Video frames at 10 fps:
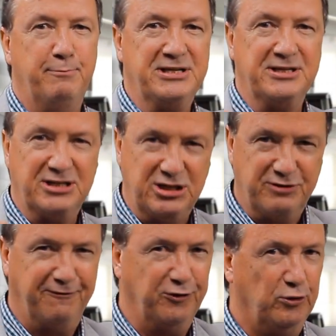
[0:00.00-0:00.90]
business
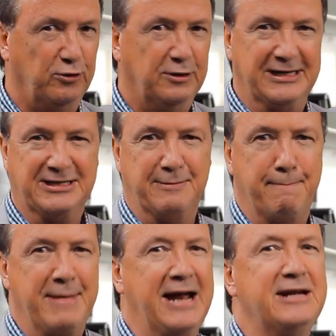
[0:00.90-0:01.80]
is full, it's
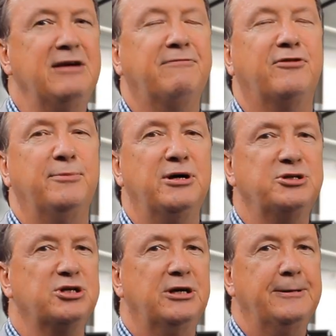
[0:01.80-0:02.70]
demanding from
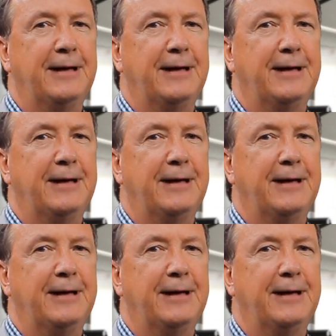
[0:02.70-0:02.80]
us,